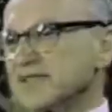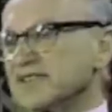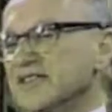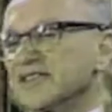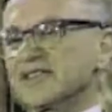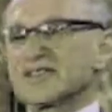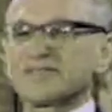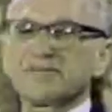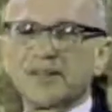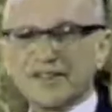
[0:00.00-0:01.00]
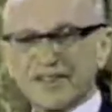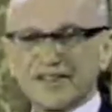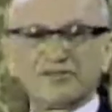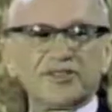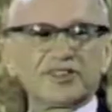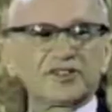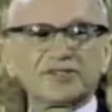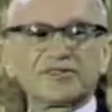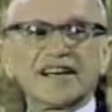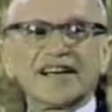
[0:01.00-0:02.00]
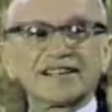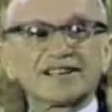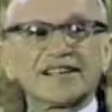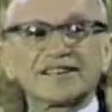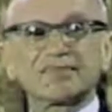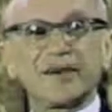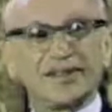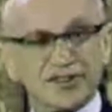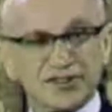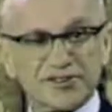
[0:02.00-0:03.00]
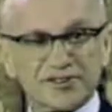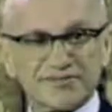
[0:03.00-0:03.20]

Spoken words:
ever heard of the semantic invention of tax expenditures?